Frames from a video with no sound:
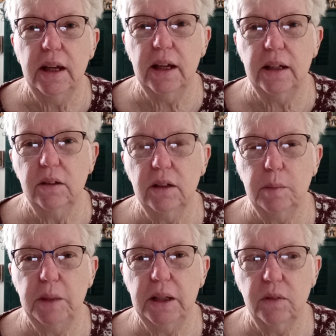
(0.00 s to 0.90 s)
And I'm
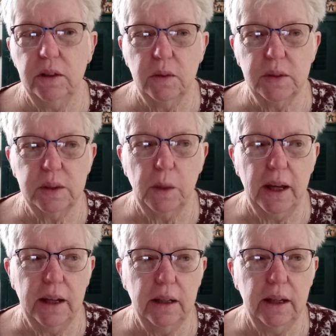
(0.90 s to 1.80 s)
going to be giving those
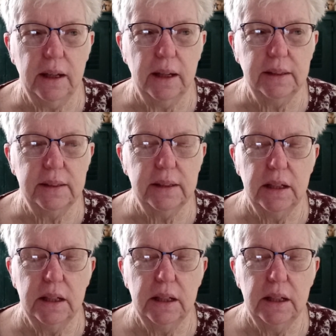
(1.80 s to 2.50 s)
away. And